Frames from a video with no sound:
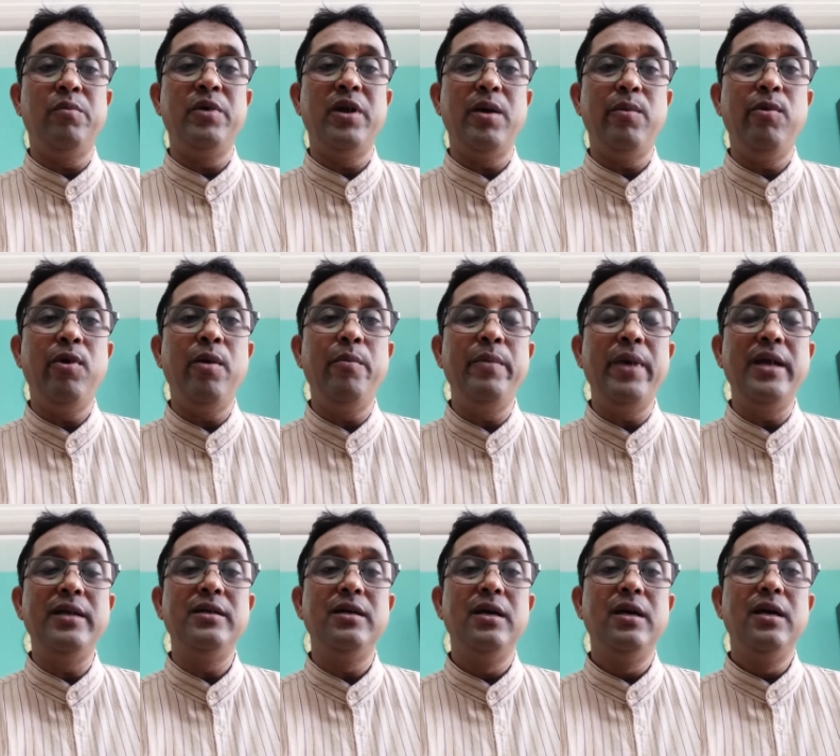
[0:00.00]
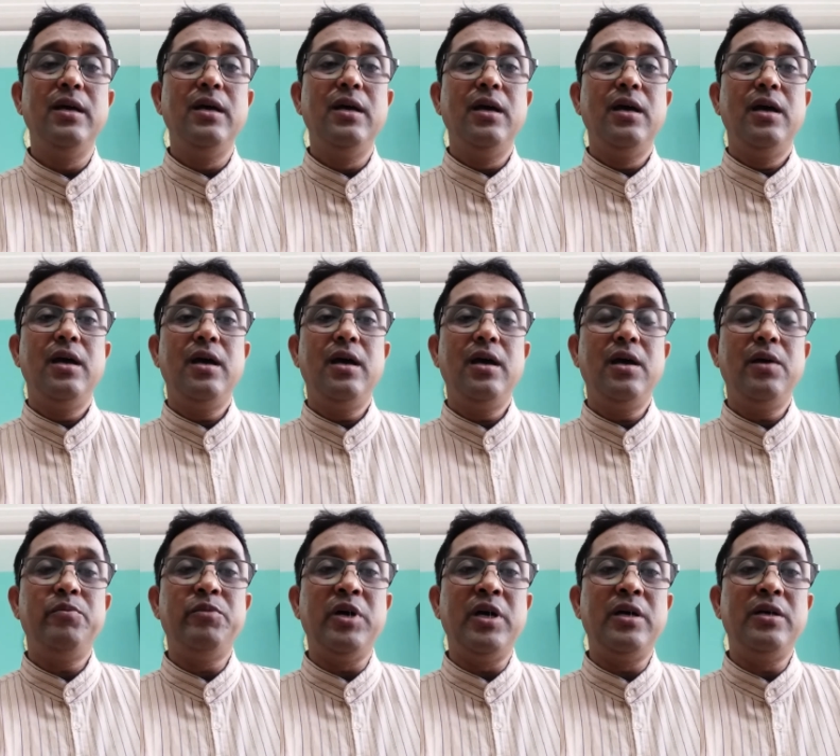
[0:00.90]
development,
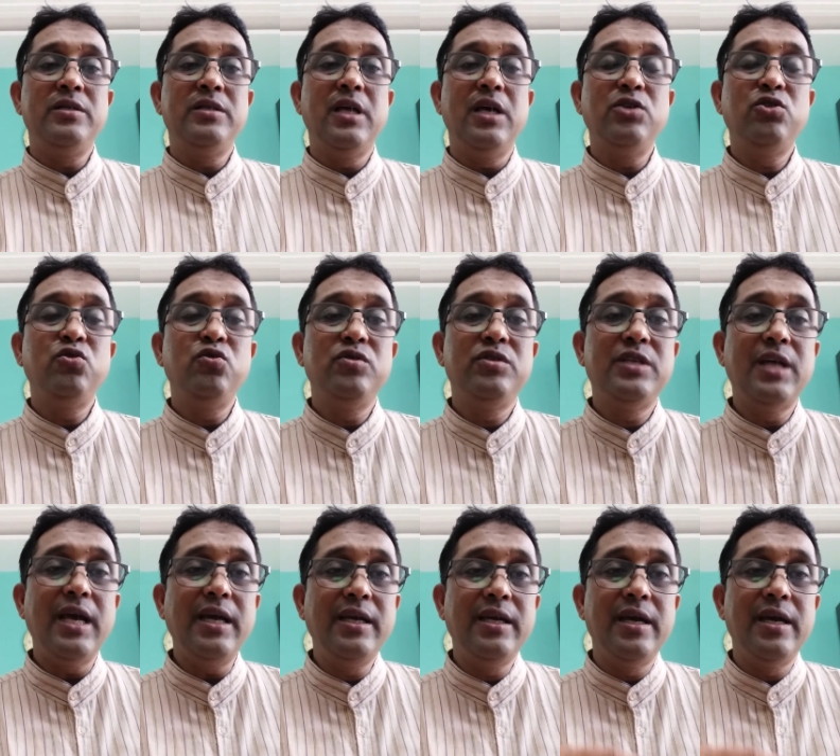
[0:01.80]
they should